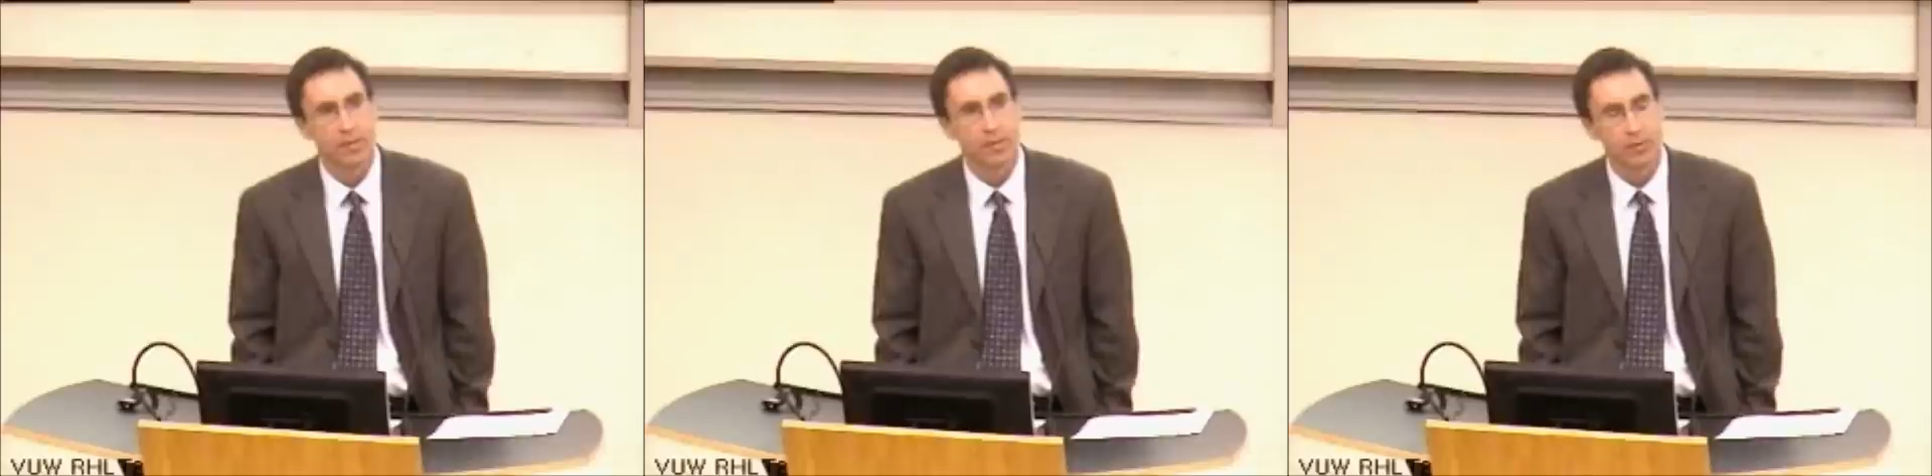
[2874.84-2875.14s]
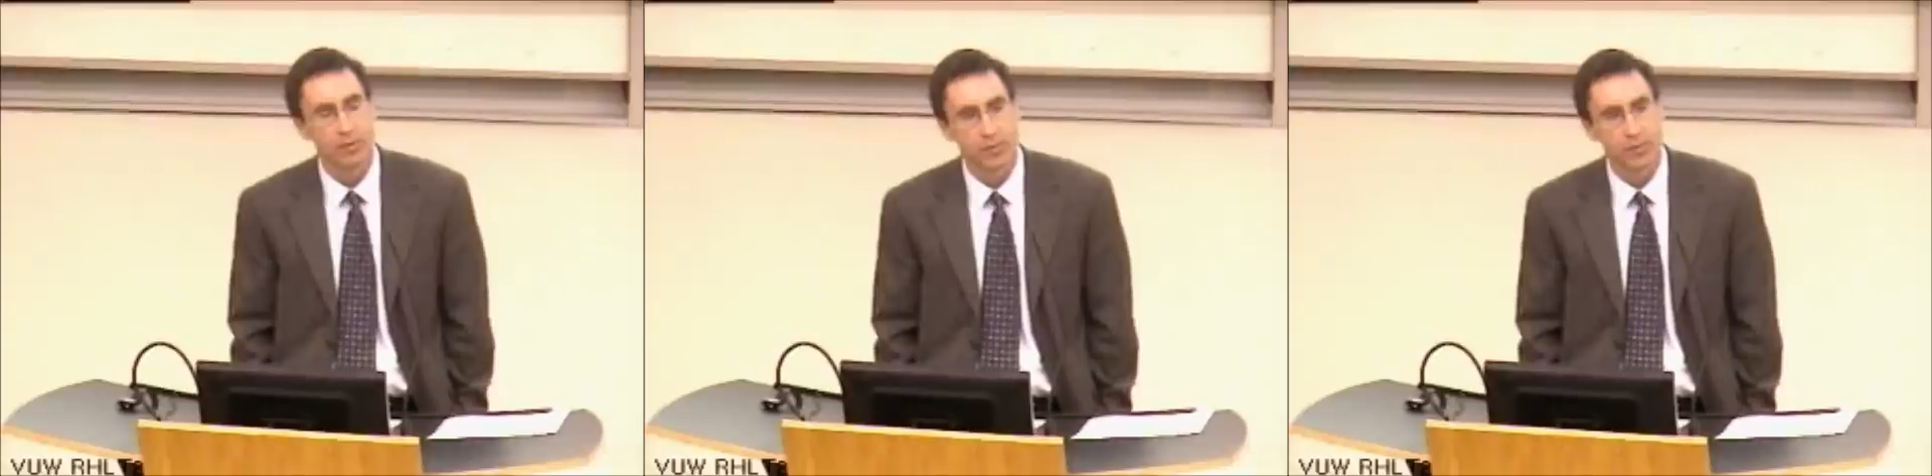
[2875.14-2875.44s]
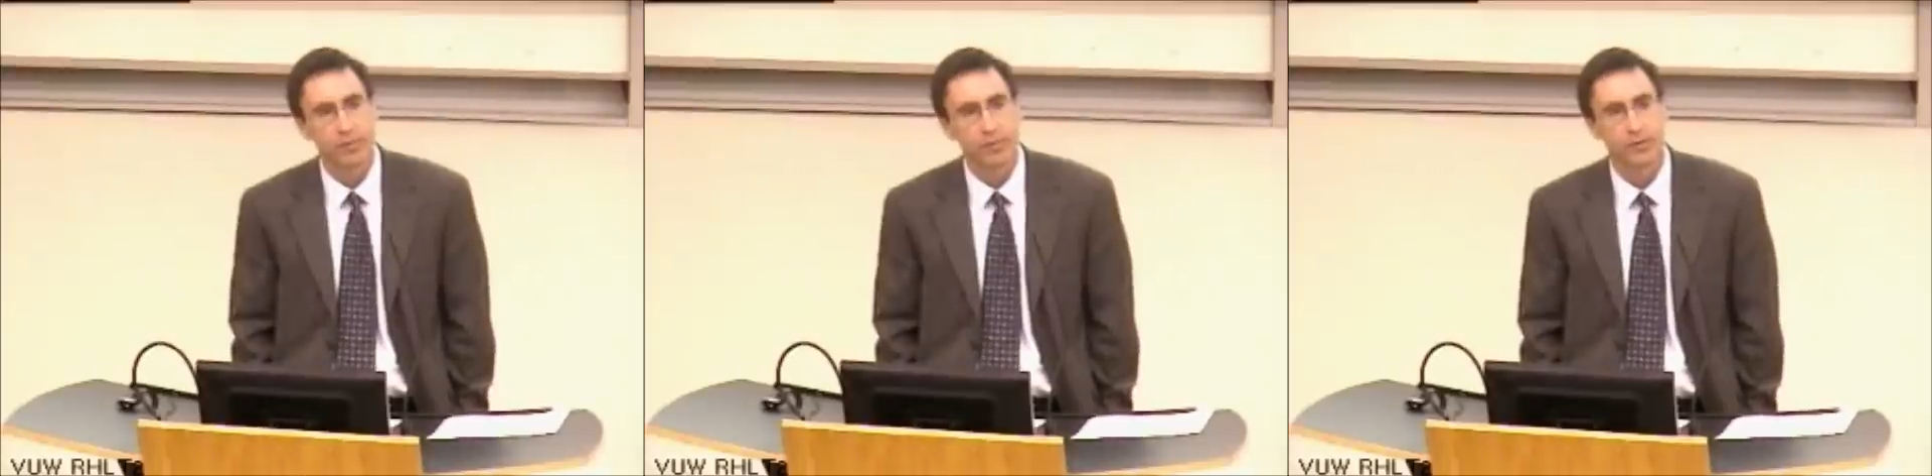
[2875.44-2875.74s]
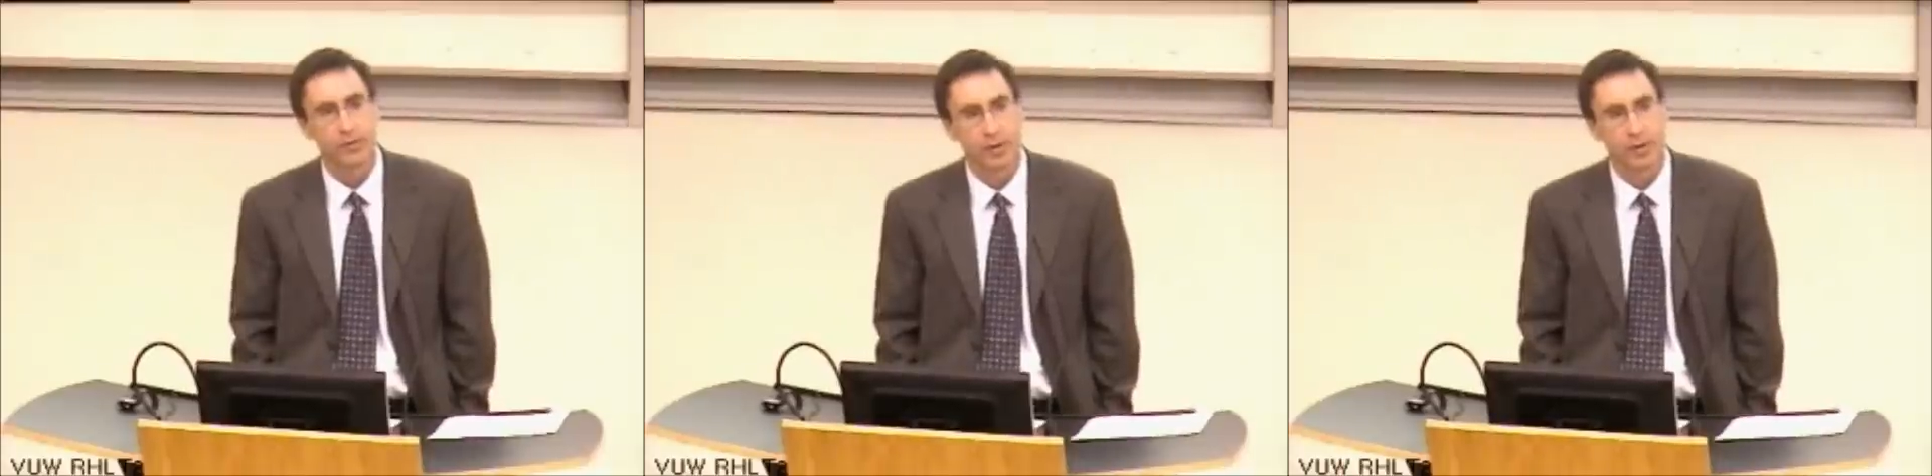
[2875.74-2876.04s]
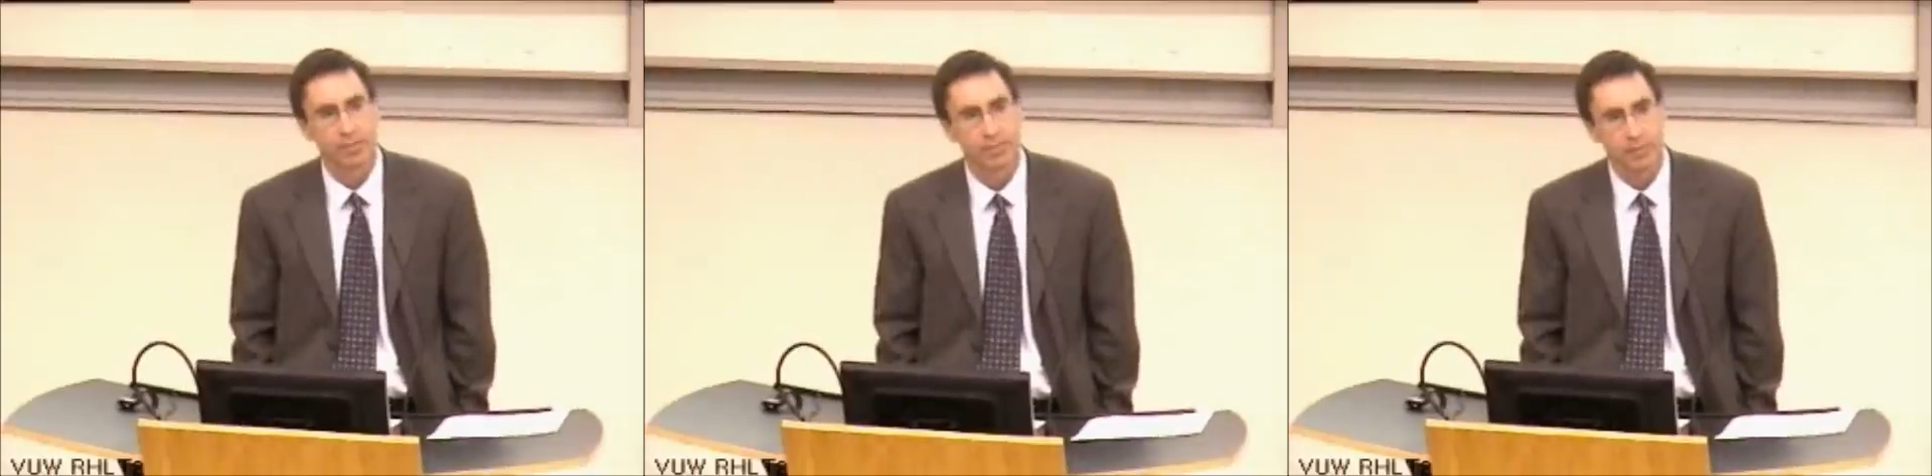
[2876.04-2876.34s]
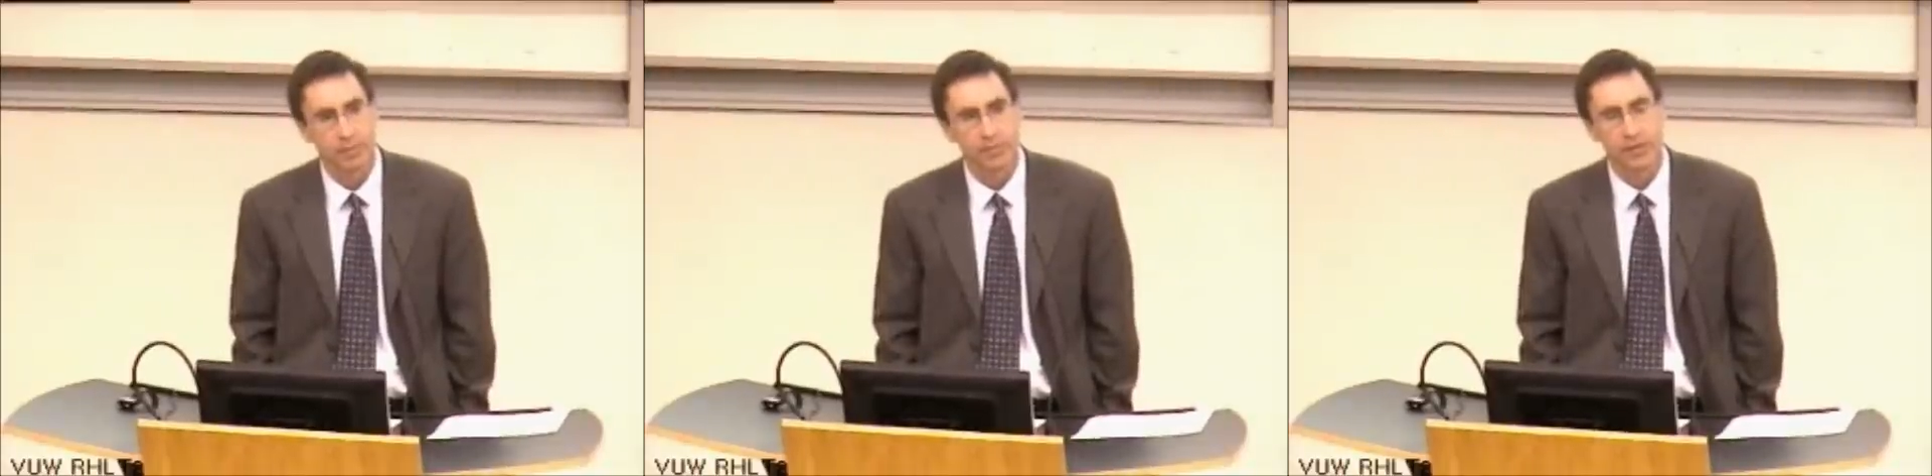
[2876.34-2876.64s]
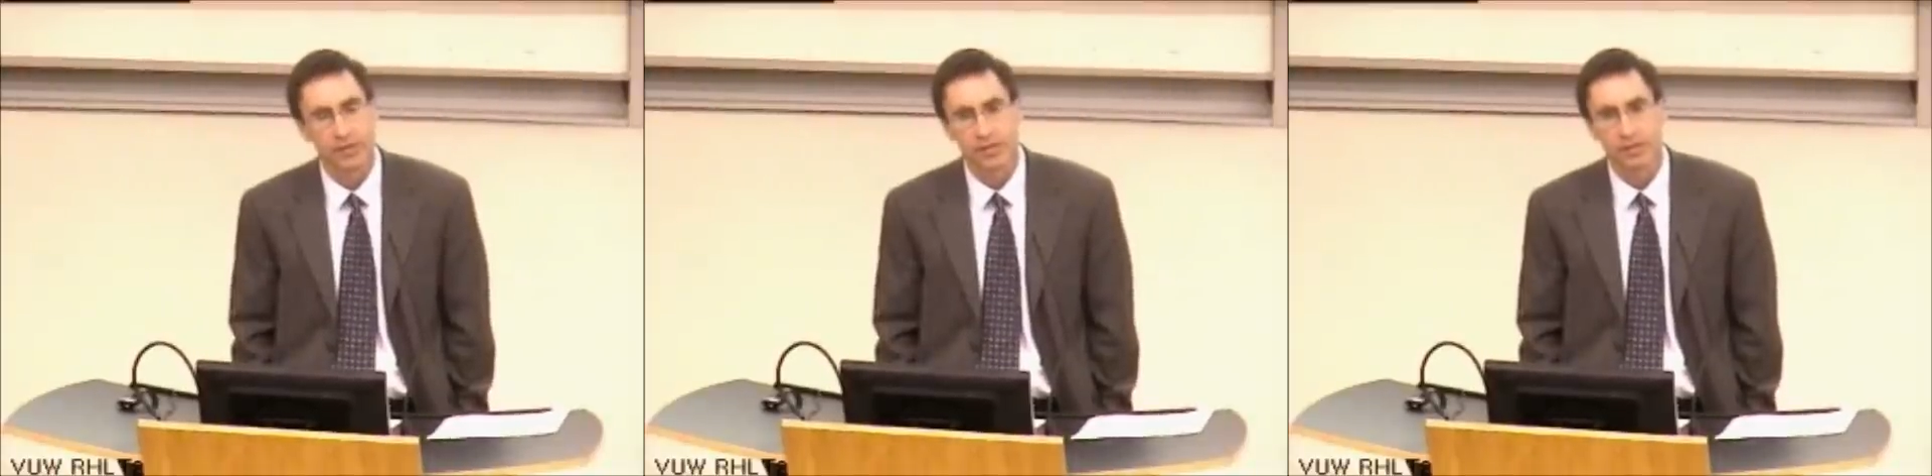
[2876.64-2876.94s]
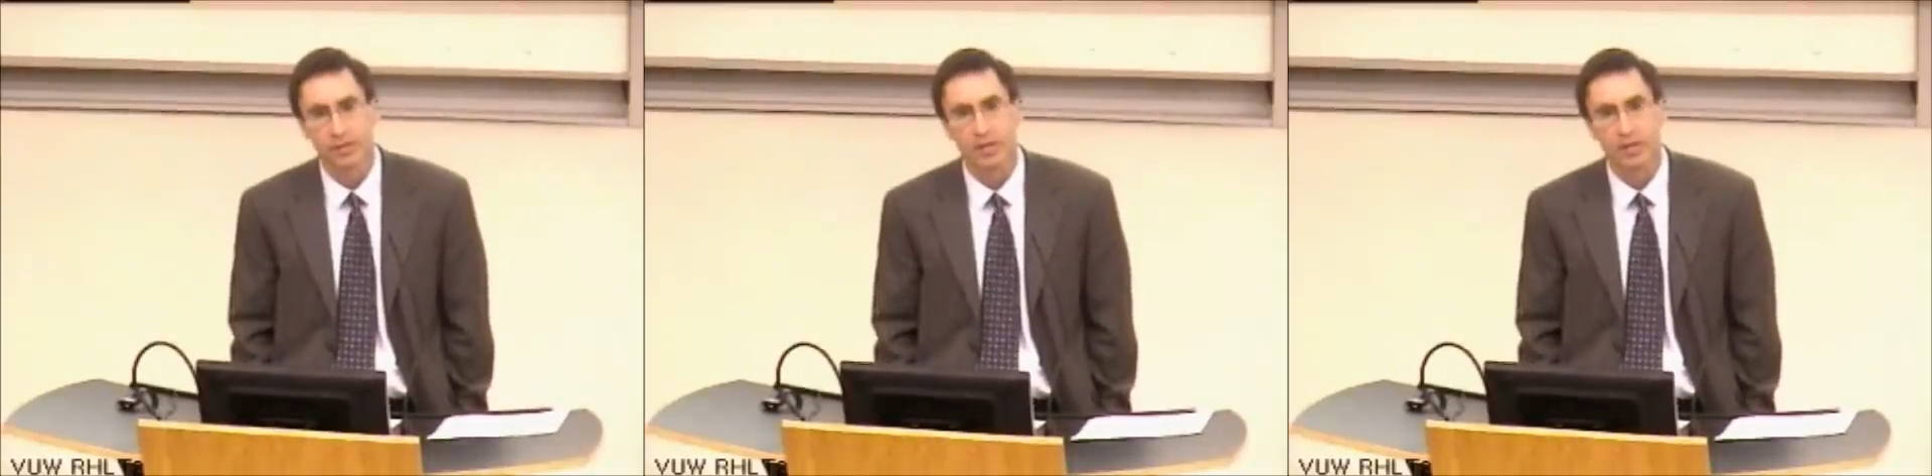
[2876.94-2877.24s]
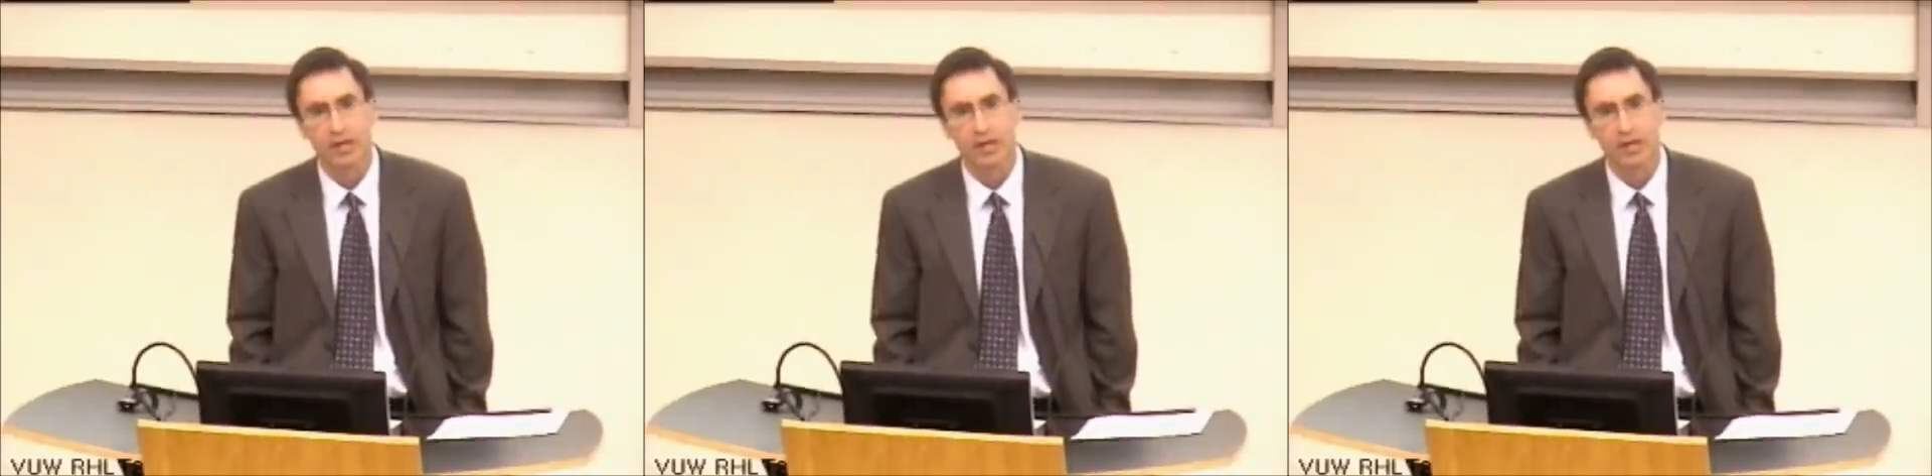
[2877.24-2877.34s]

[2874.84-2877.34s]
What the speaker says: most people throughout most of history